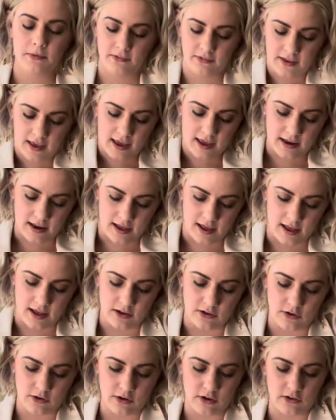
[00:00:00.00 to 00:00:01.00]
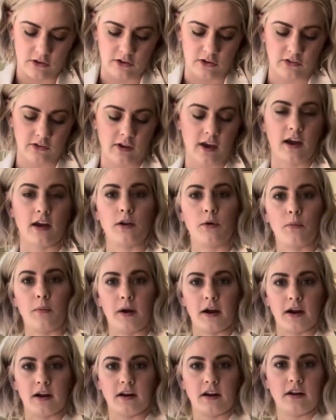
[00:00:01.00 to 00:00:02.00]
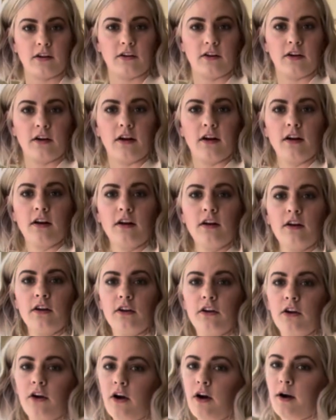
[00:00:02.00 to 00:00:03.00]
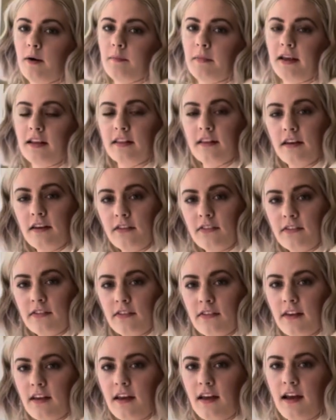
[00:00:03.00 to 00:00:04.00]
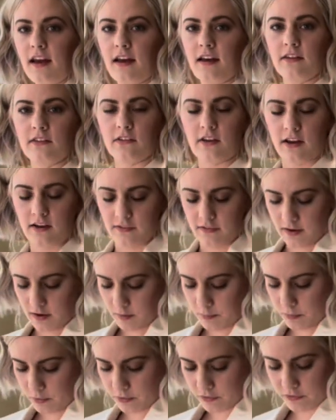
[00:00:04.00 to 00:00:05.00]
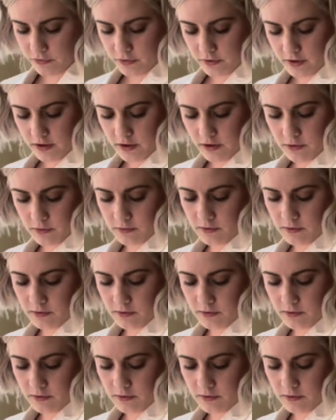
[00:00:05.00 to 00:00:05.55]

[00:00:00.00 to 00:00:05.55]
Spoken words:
and then you can just kind of wear it under your arm like this as kind of like a portfolio